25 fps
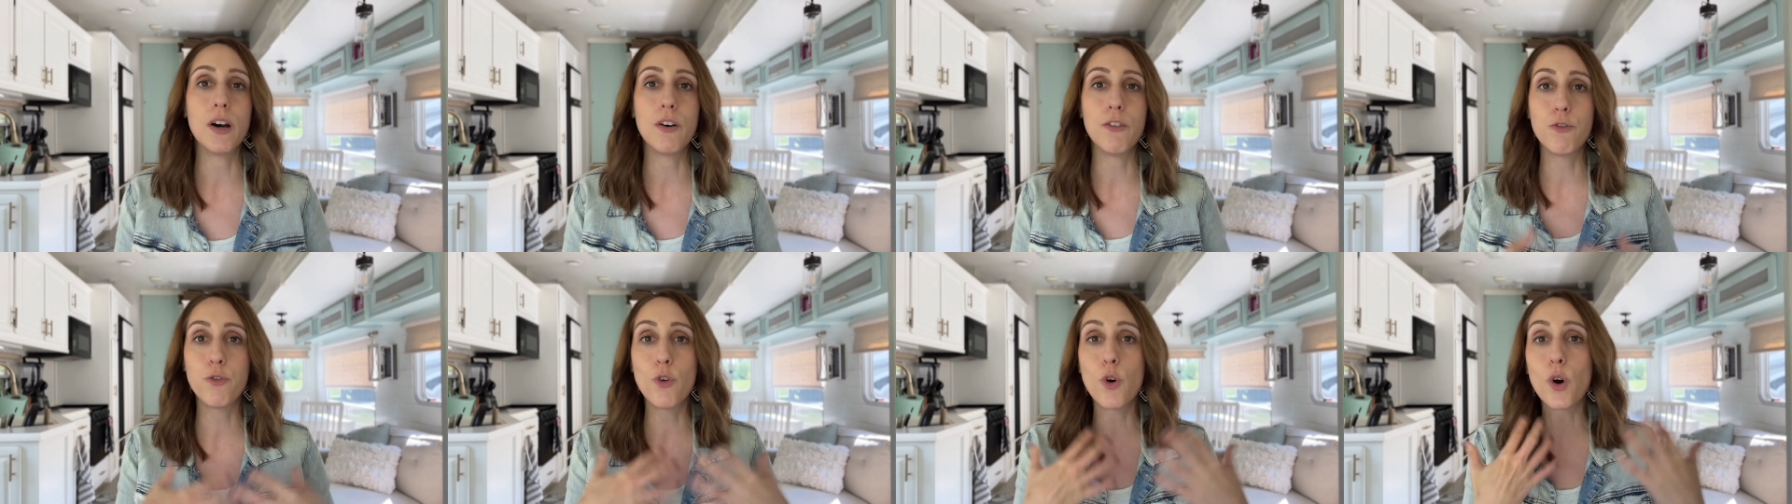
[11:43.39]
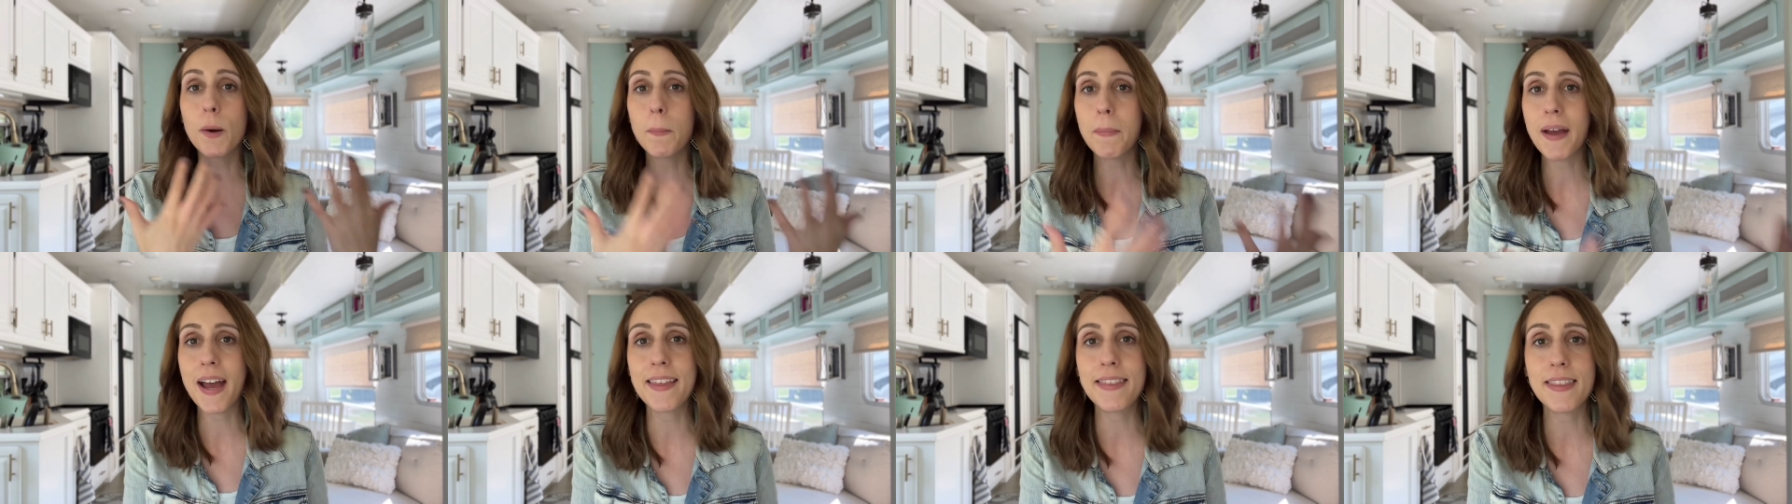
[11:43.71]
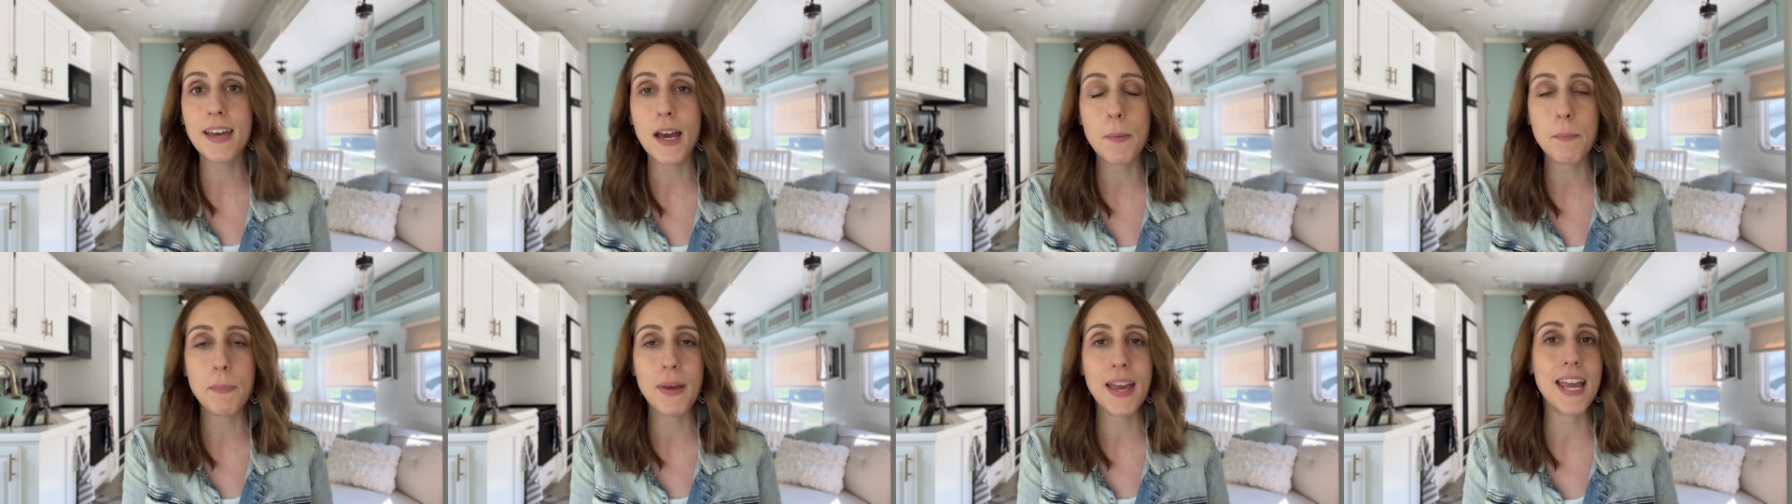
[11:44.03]
format
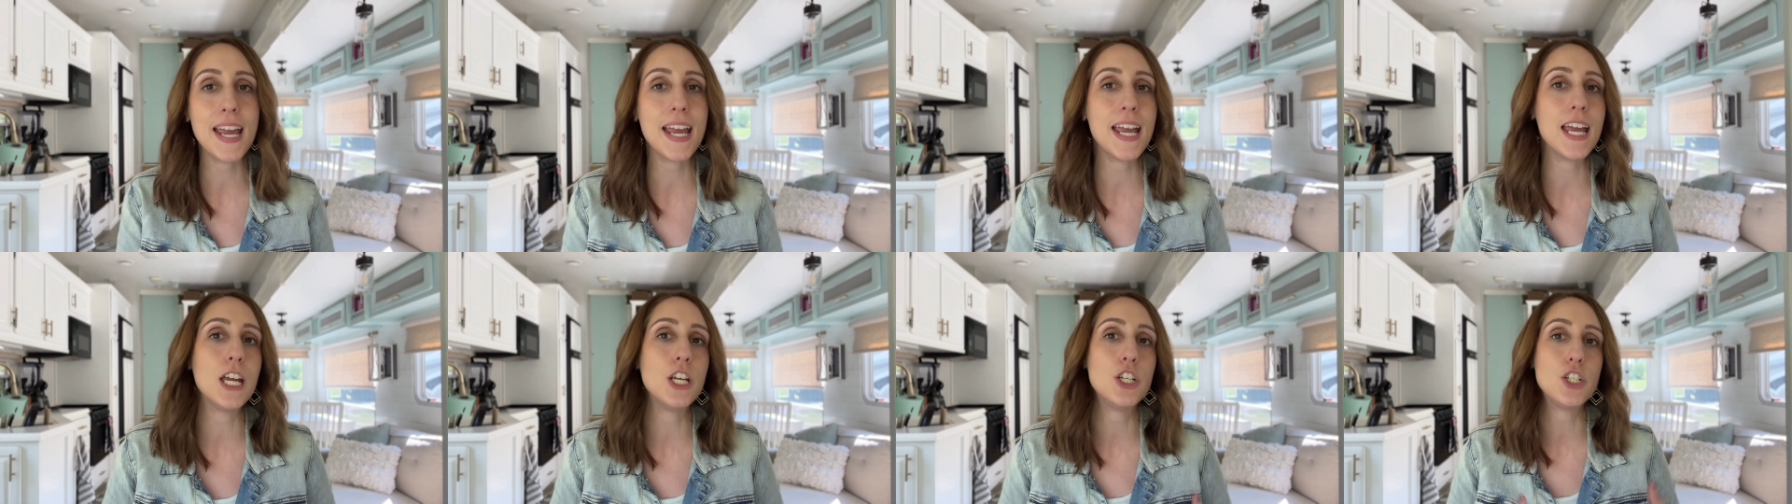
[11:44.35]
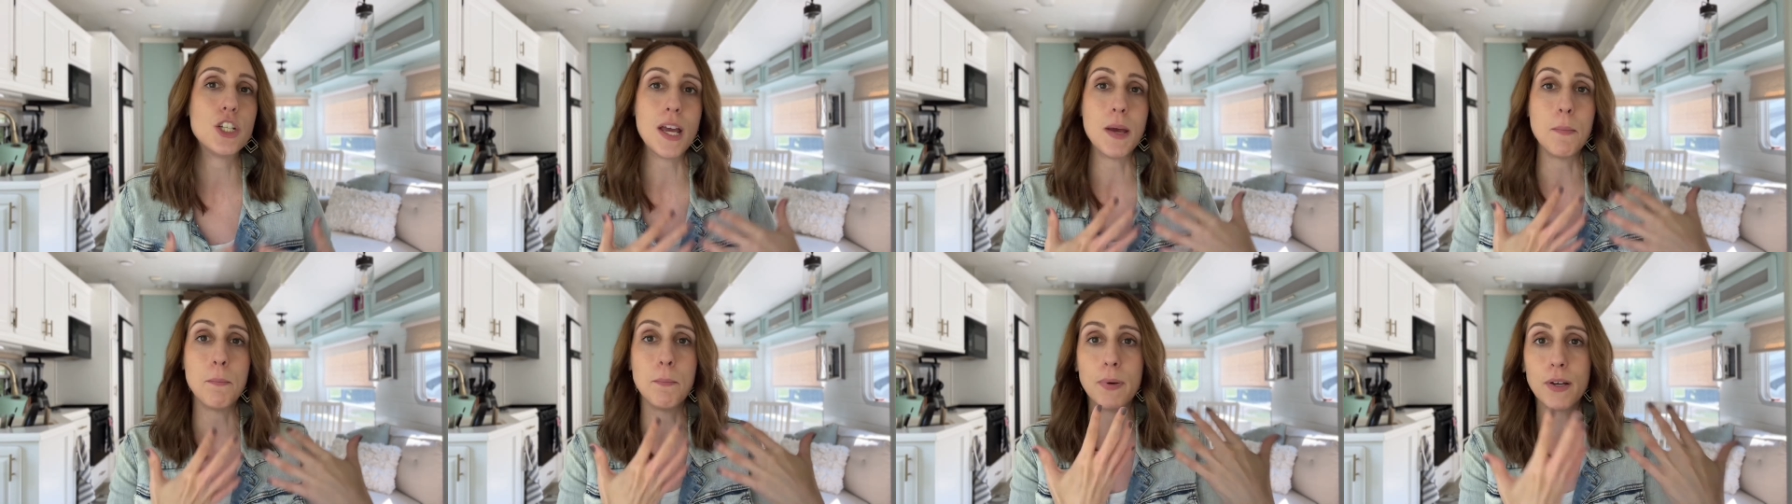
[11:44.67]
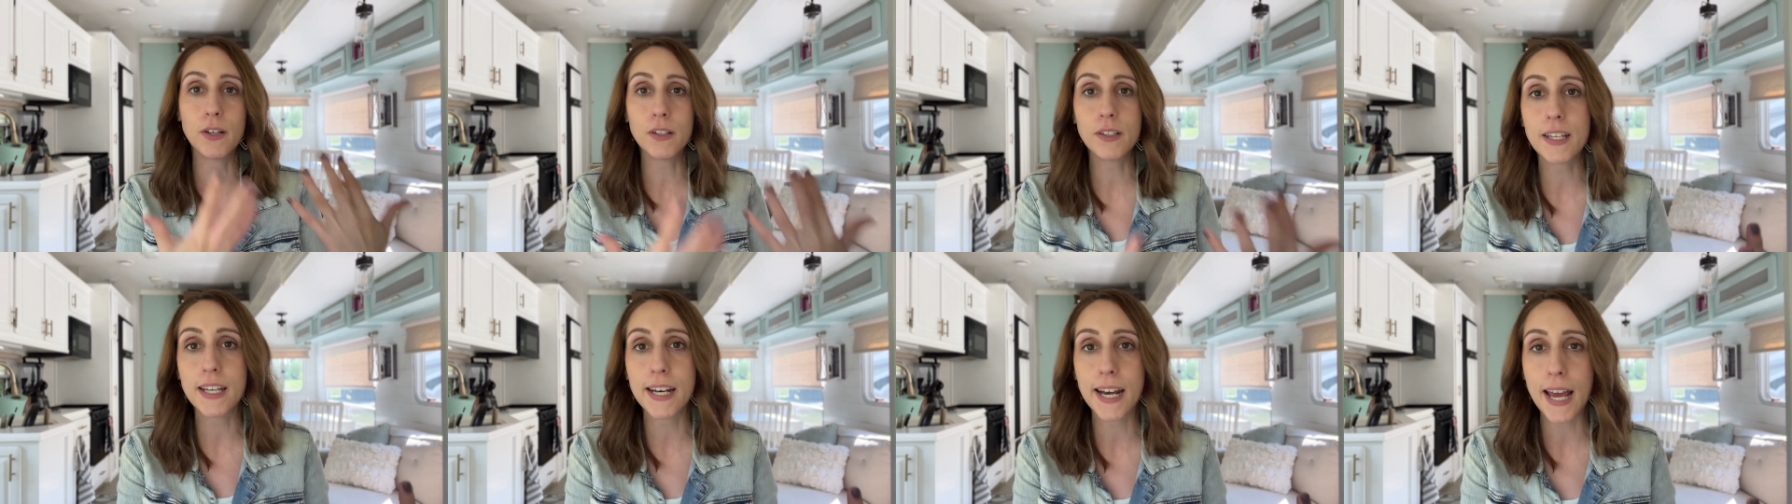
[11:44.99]
that page and
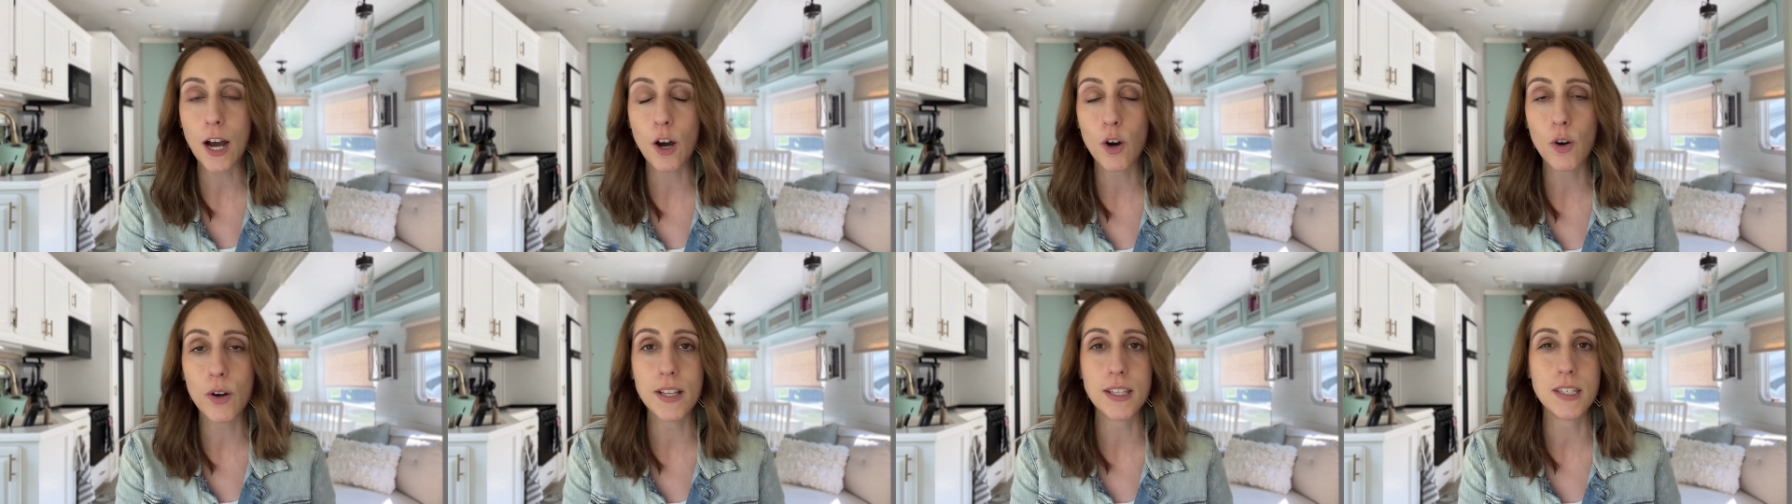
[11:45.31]
build it out,